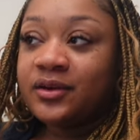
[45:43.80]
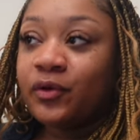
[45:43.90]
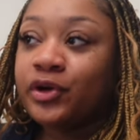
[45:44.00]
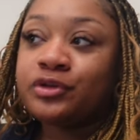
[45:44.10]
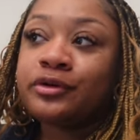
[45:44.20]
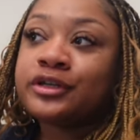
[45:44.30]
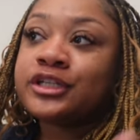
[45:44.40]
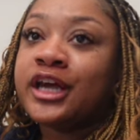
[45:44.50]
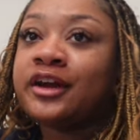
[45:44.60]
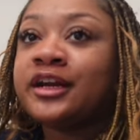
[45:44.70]
Or you're
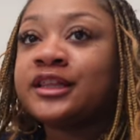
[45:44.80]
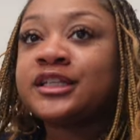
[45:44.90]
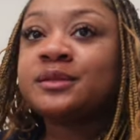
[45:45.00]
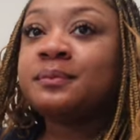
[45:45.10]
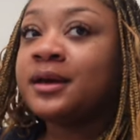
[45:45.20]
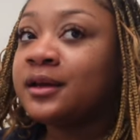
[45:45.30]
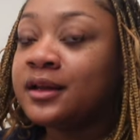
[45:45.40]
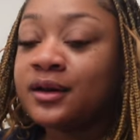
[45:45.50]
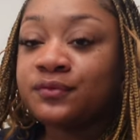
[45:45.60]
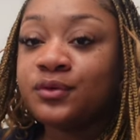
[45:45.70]
scared that the smell
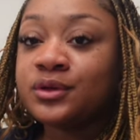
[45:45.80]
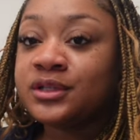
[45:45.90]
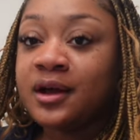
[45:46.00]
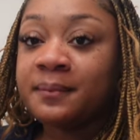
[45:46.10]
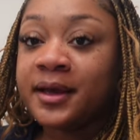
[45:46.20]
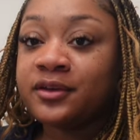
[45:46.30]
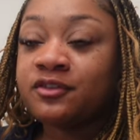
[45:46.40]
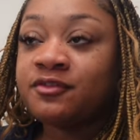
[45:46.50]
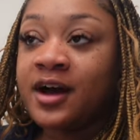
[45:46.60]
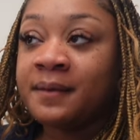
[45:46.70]
of the food is going to make you
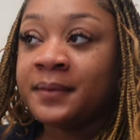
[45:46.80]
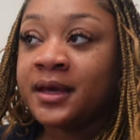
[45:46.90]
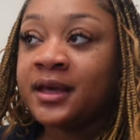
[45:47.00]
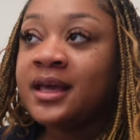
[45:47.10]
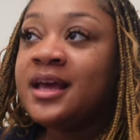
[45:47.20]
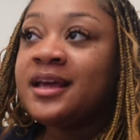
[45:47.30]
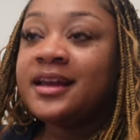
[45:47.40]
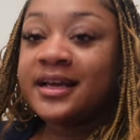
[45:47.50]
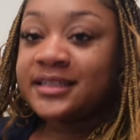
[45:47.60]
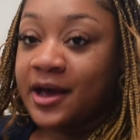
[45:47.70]
vomit.
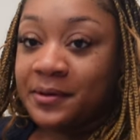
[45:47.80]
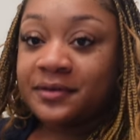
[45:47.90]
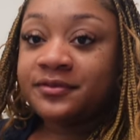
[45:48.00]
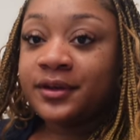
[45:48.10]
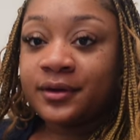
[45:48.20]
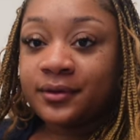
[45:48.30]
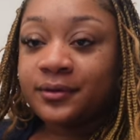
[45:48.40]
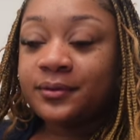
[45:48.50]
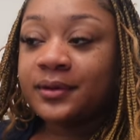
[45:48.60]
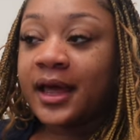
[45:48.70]
That's how I
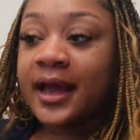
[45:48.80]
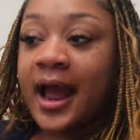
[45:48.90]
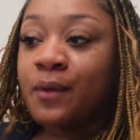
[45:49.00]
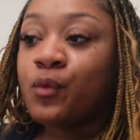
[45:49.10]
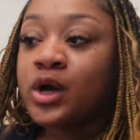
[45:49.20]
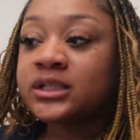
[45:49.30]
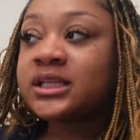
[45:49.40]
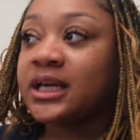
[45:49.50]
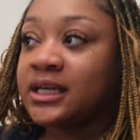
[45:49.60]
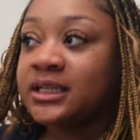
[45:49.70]
feel. Like, I want
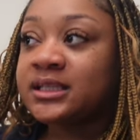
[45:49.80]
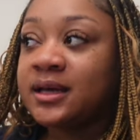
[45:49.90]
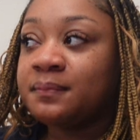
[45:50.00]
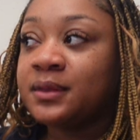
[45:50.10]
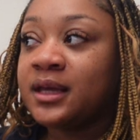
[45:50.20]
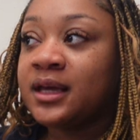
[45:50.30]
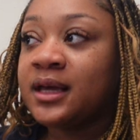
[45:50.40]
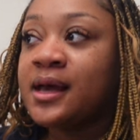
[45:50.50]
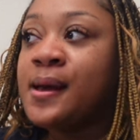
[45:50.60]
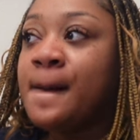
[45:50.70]
to eat
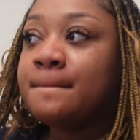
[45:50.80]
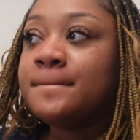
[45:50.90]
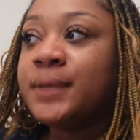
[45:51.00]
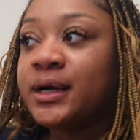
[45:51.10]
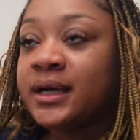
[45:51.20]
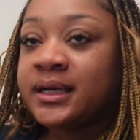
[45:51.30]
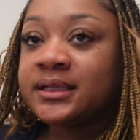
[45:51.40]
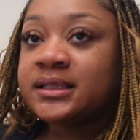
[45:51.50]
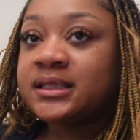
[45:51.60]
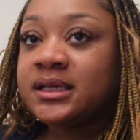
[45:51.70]
something,
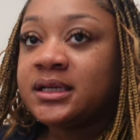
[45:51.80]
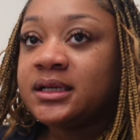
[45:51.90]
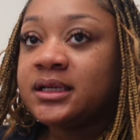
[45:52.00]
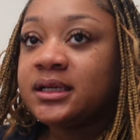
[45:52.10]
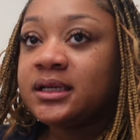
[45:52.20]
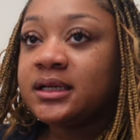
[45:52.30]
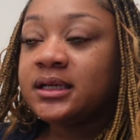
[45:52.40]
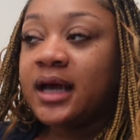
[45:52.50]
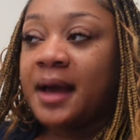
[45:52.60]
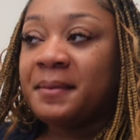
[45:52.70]
but
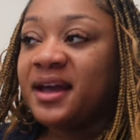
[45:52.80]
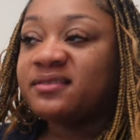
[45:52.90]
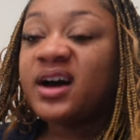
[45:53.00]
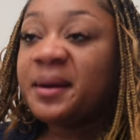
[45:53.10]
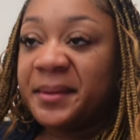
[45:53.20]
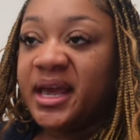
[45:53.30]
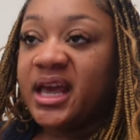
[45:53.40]
I might vomit.